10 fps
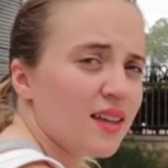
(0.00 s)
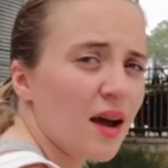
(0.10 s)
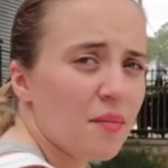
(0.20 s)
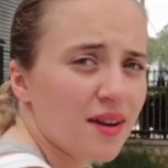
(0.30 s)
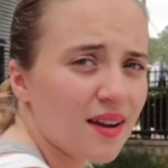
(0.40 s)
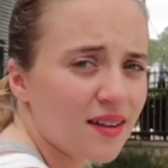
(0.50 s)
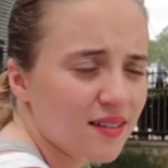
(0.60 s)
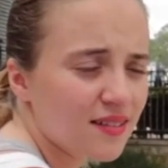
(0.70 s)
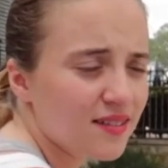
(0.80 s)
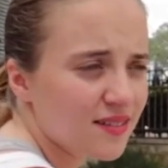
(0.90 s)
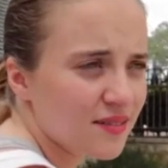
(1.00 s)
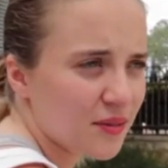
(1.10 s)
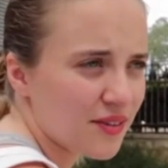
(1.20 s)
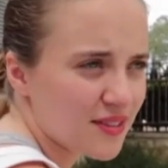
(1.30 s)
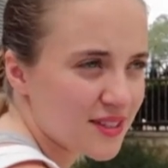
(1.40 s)
Yeah, but
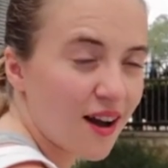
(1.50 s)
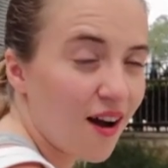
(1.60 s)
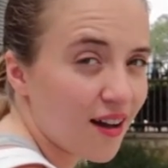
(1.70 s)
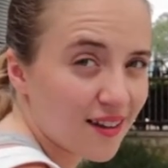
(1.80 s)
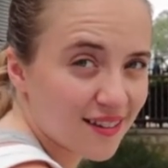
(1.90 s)
what if he's not?